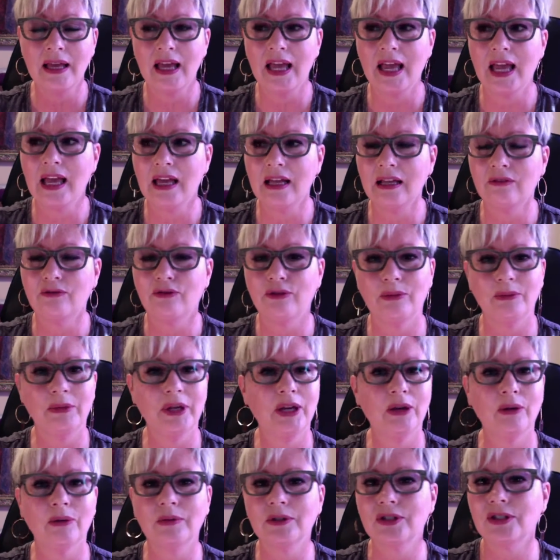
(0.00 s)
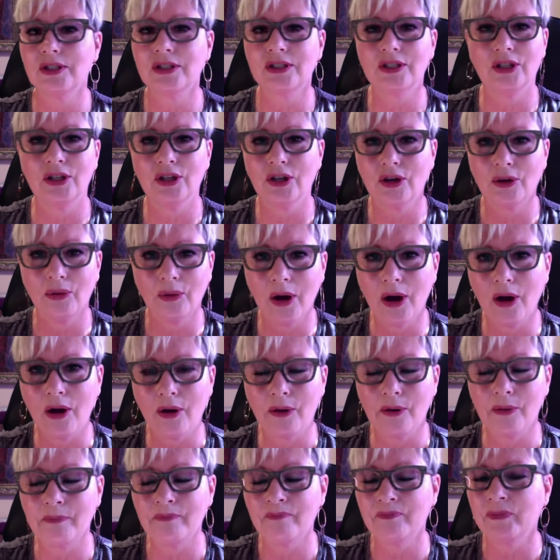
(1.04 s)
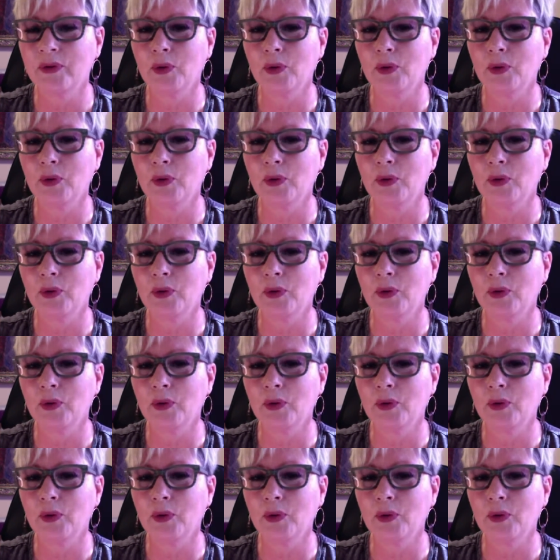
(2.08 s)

And from here, we're just going to grow.